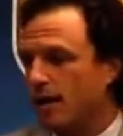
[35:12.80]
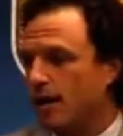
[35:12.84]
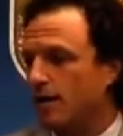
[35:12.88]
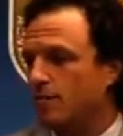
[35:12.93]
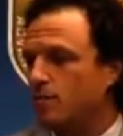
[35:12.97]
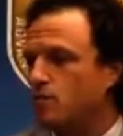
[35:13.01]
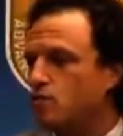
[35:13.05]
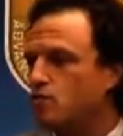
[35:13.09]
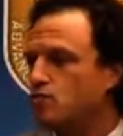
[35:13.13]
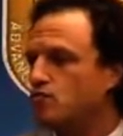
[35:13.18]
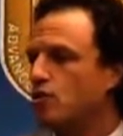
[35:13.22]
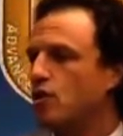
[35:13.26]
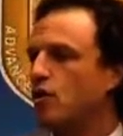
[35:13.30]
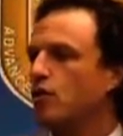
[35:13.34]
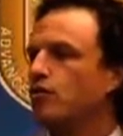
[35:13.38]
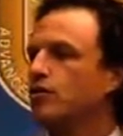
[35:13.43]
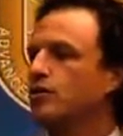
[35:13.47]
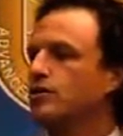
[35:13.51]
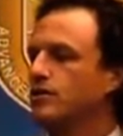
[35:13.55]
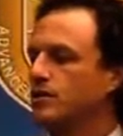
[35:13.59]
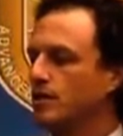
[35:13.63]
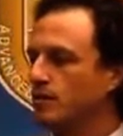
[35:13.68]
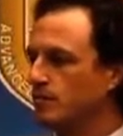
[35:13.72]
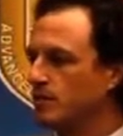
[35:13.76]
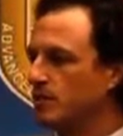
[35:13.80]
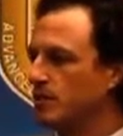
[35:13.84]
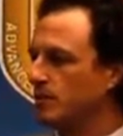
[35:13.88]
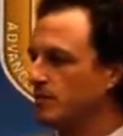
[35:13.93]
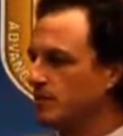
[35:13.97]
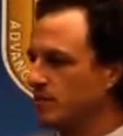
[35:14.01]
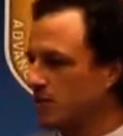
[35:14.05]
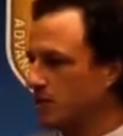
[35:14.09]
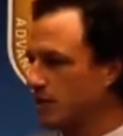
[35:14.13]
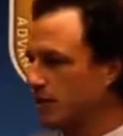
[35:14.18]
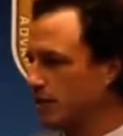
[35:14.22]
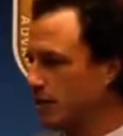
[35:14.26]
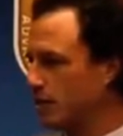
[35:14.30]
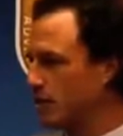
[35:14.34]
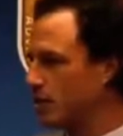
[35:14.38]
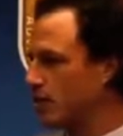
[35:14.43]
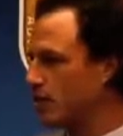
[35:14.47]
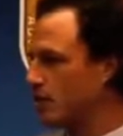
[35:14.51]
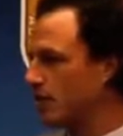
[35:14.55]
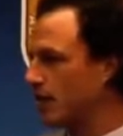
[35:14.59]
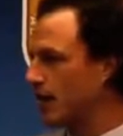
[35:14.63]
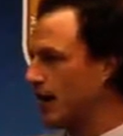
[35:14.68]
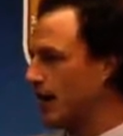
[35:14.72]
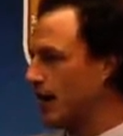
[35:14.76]
You know the symptoms of
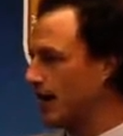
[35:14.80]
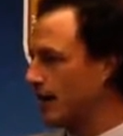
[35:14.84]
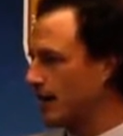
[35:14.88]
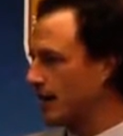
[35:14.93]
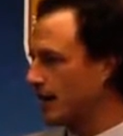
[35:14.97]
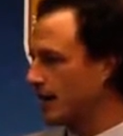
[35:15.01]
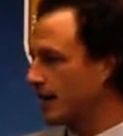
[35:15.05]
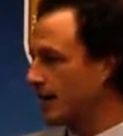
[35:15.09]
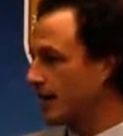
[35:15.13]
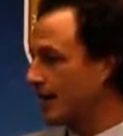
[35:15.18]
acute colic.